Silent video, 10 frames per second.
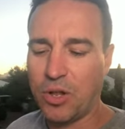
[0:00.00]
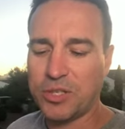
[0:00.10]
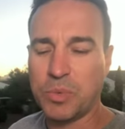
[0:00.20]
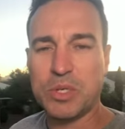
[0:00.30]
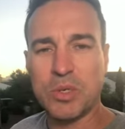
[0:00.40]

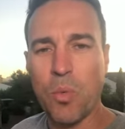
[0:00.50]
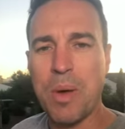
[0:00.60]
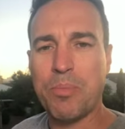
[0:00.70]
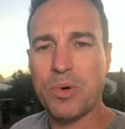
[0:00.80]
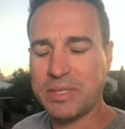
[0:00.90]
which is a
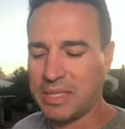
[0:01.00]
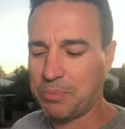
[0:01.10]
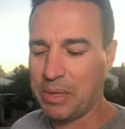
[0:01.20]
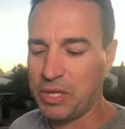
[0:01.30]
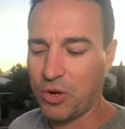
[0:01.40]
$1.6
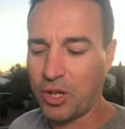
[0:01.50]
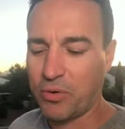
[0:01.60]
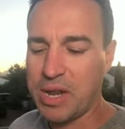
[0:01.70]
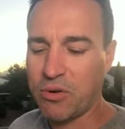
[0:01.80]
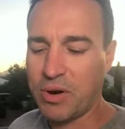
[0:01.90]
billion
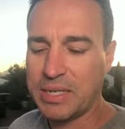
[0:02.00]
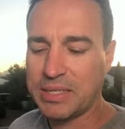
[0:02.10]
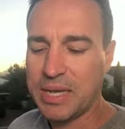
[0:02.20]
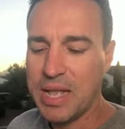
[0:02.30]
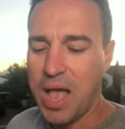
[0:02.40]

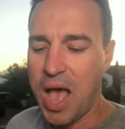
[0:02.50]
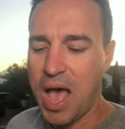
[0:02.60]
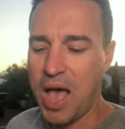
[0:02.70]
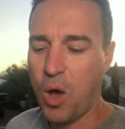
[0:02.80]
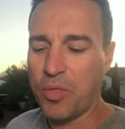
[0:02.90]
increase
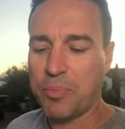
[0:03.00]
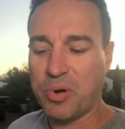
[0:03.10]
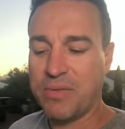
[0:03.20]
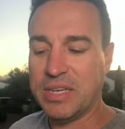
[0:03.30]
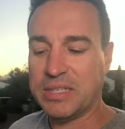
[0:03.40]
uh, on the
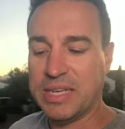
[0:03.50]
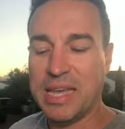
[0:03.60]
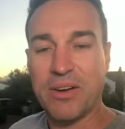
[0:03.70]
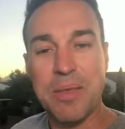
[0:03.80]
previous year.